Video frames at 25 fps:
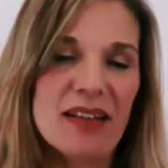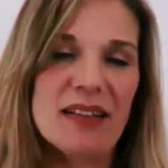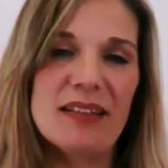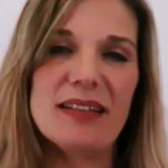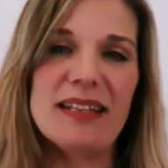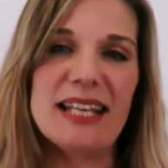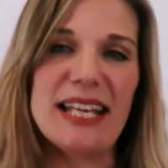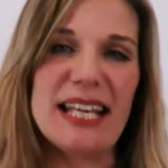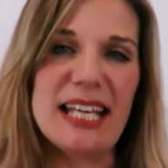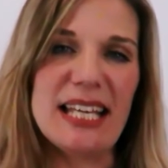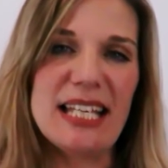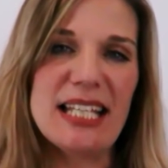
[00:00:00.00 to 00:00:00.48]

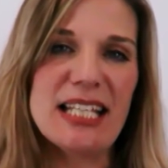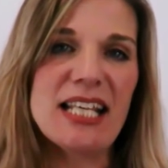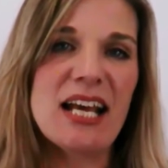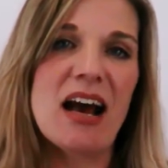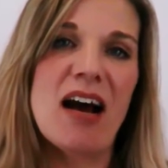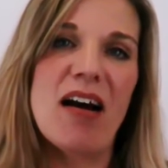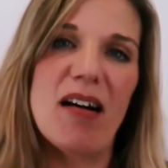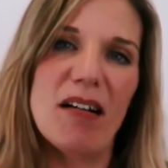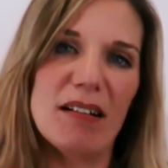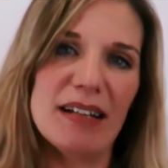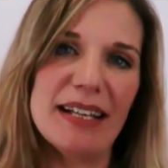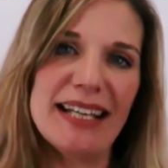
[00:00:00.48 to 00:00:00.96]
These
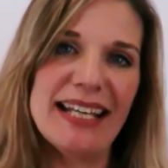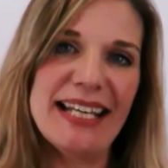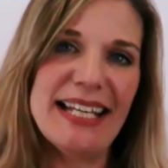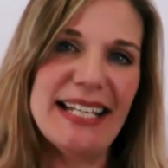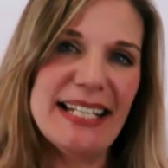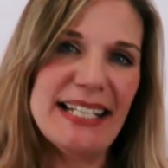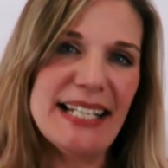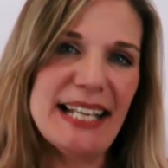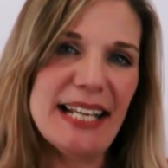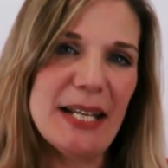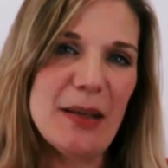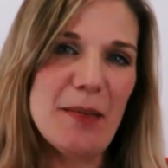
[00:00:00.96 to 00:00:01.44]
are
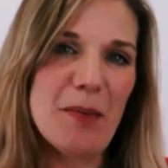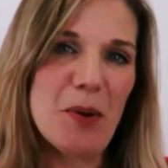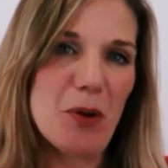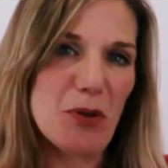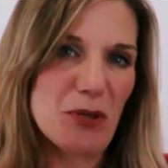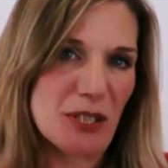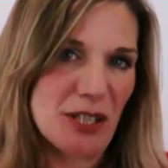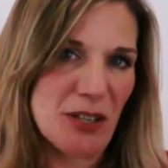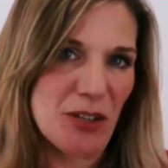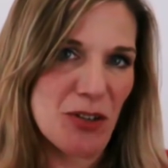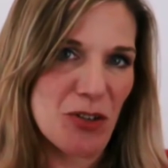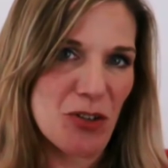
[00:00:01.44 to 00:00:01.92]
easily
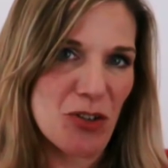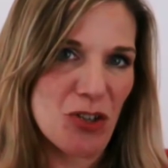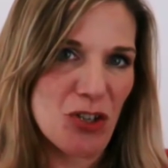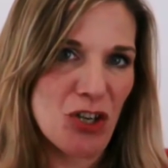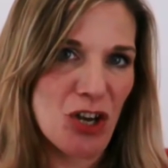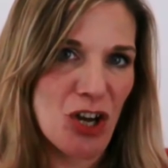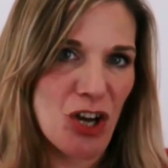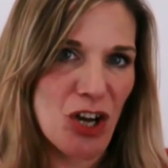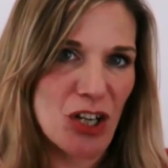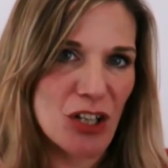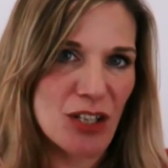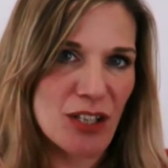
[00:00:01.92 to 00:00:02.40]
plotted on a
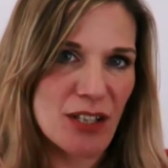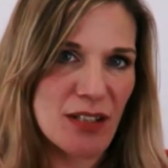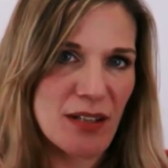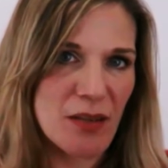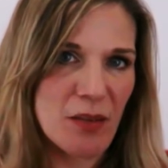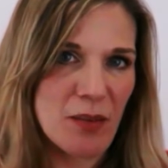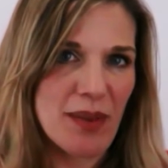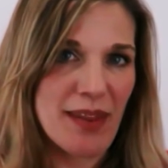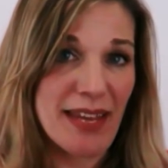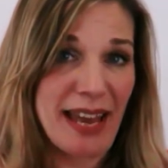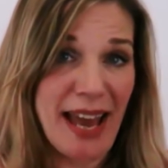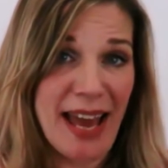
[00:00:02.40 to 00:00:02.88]
chart, where
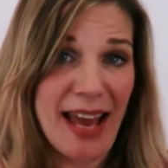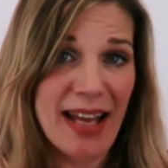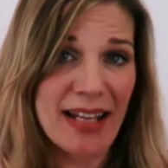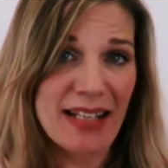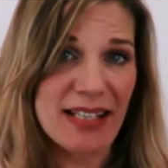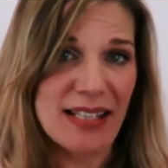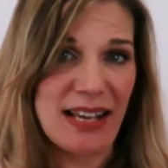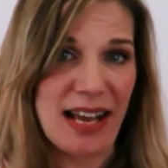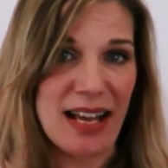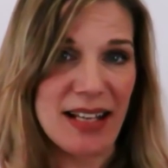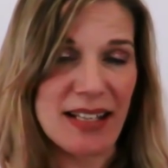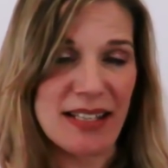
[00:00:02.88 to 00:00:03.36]
the
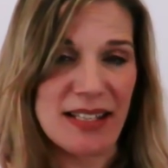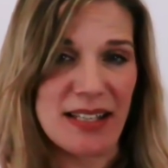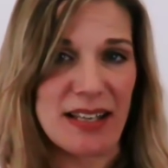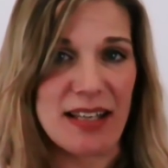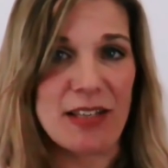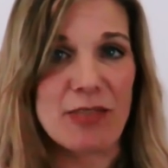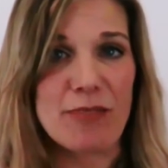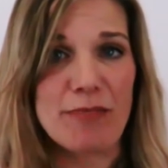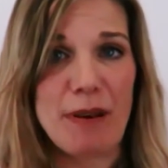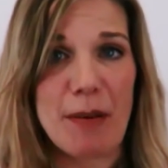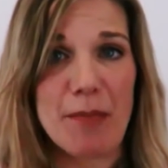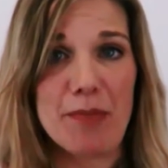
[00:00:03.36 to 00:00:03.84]
x-axis
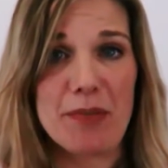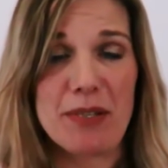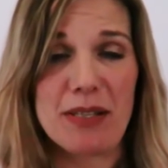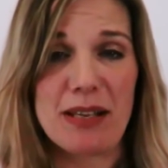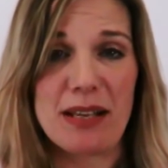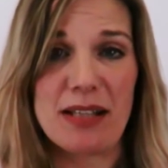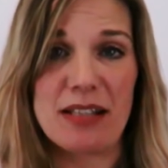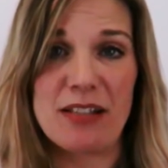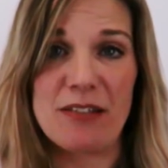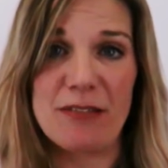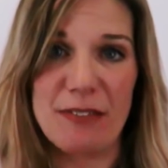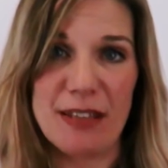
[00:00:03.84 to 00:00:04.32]

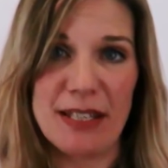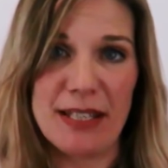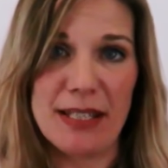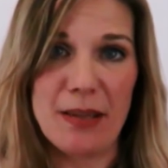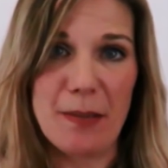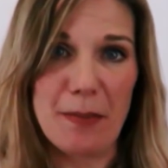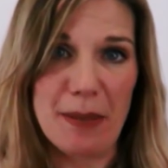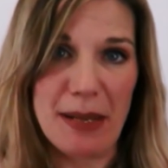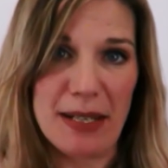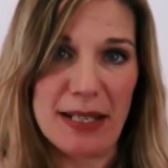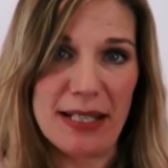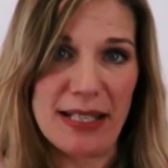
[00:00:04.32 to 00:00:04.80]
represents
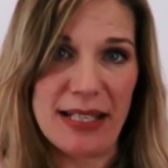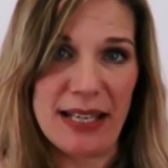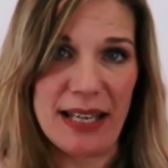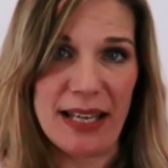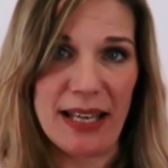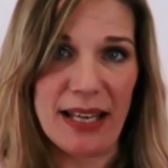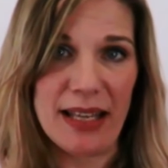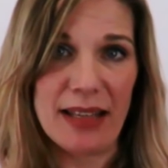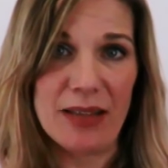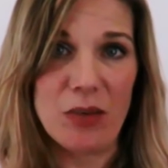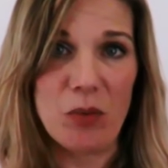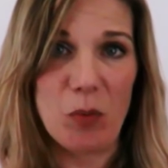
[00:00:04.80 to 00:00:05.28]
feasibility
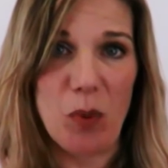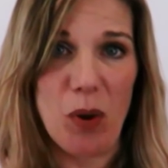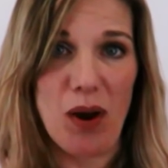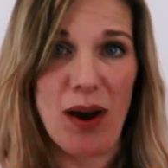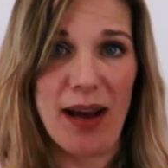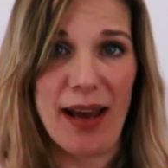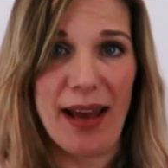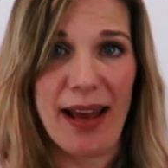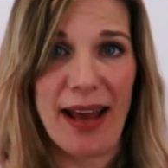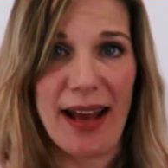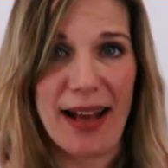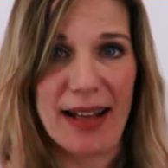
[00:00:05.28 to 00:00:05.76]
and the
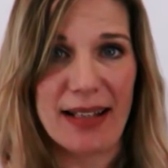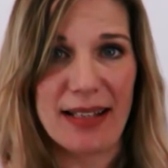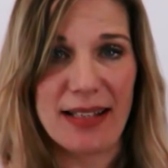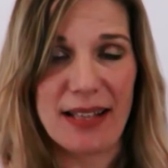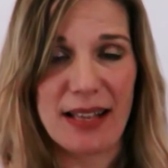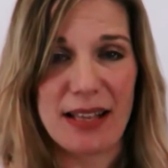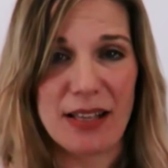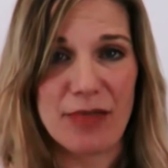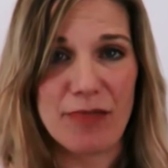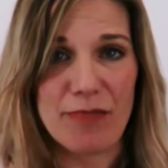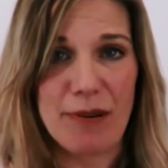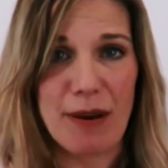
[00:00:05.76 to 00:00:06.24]

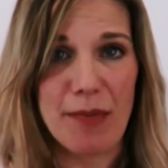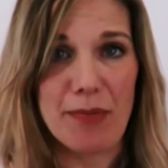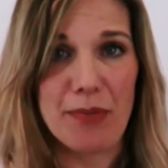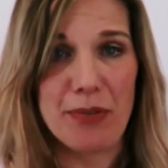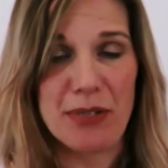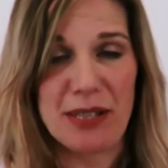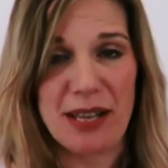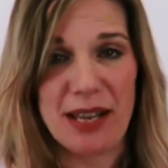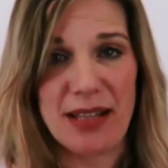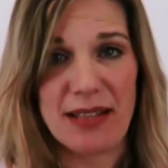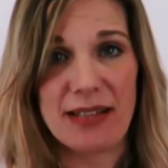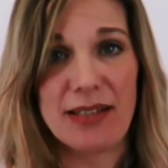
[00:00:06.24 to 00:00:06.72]
y-axis
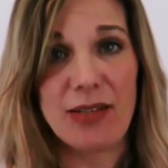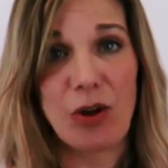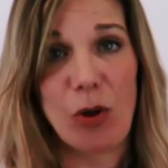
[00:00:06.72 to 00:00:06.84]
represents